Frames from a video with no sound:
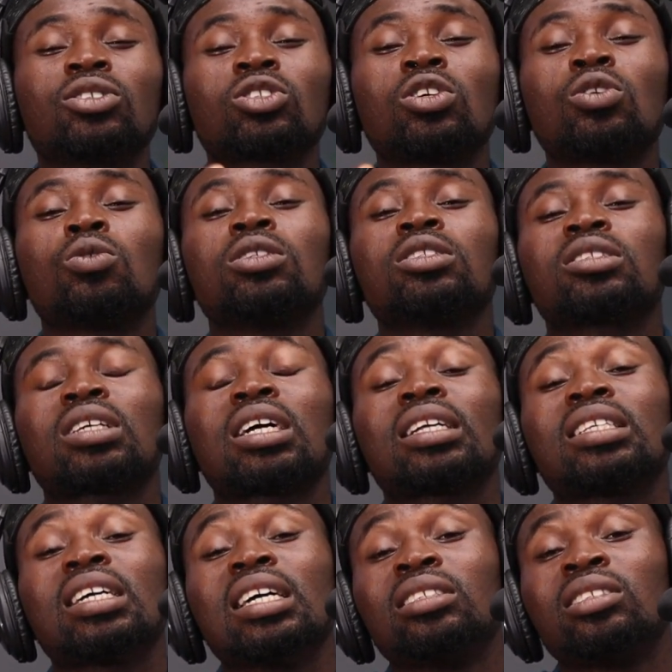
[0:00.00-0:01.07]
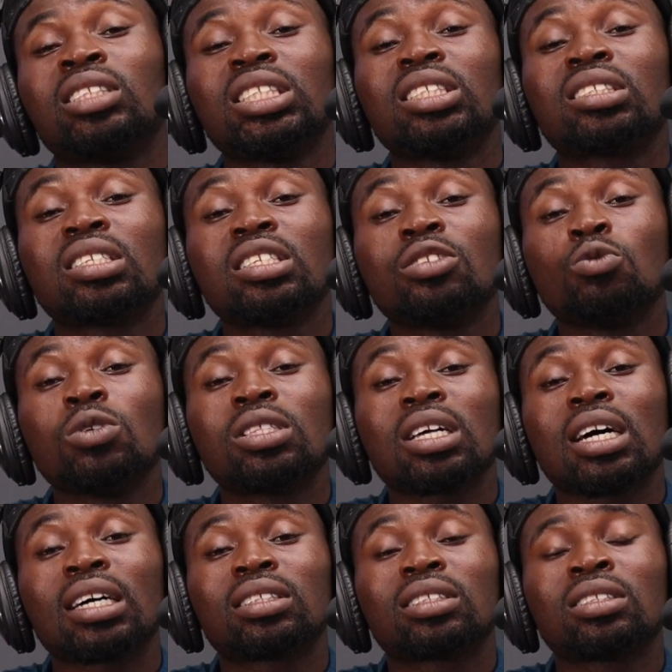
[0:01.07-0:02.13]
someone start existing
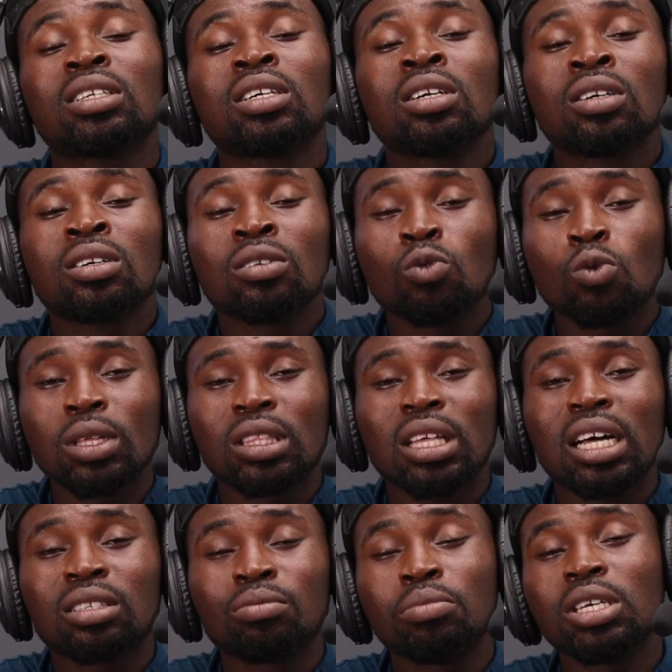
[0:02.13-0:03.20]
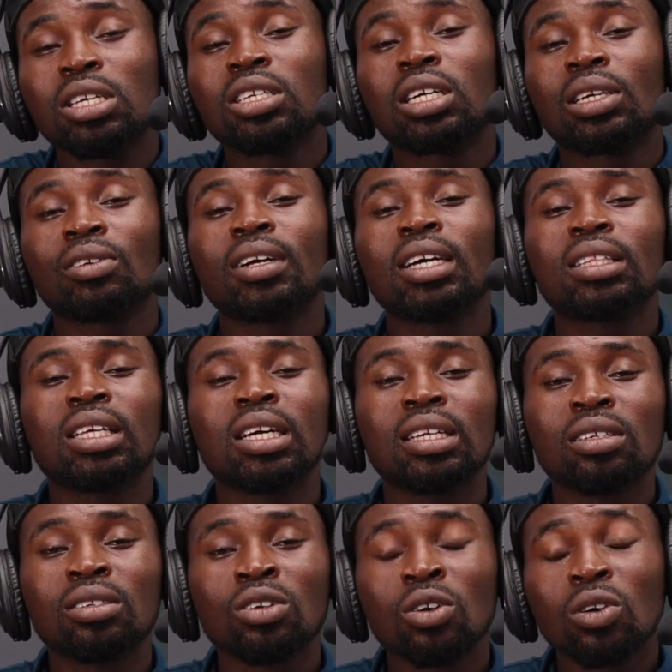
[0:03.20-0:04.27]
without being
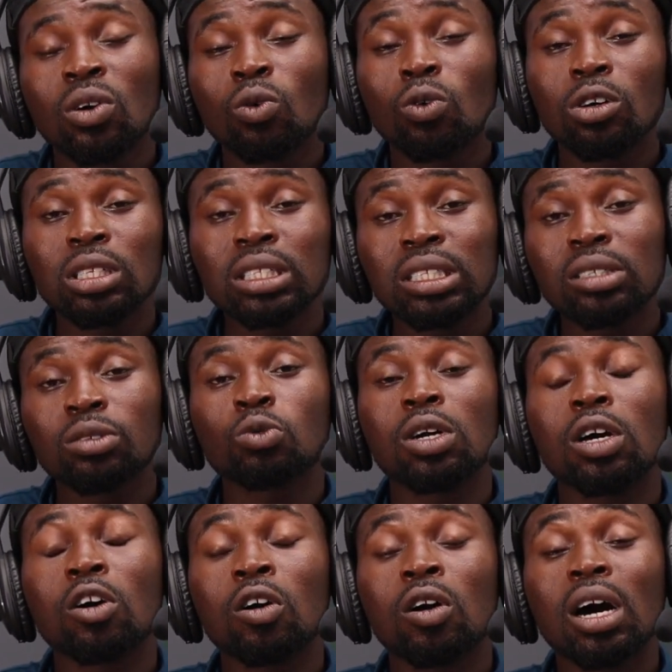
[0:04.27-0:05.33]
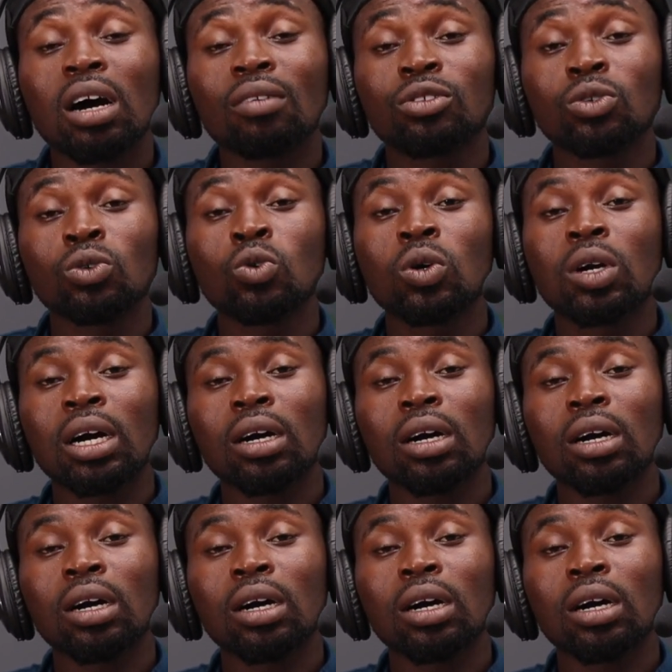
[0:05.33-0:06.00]
created? One thing we all have to,